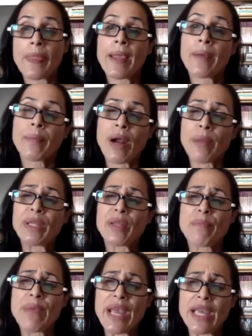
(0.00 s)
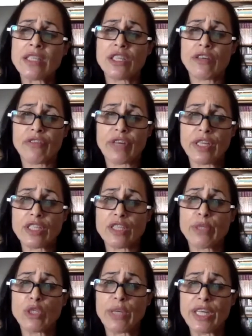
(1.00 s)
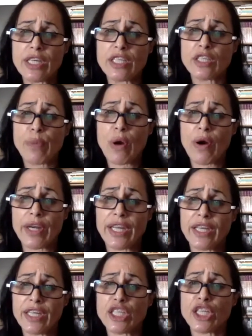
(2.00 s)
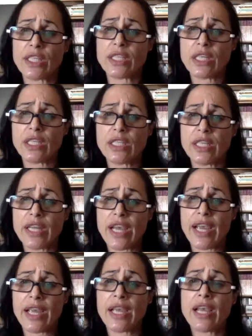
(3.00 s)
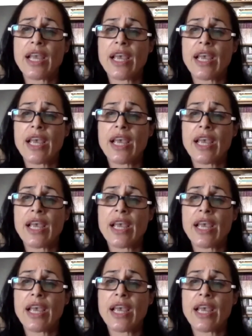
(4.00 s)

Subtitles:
Probably the main difference between his party and Yesh Atid today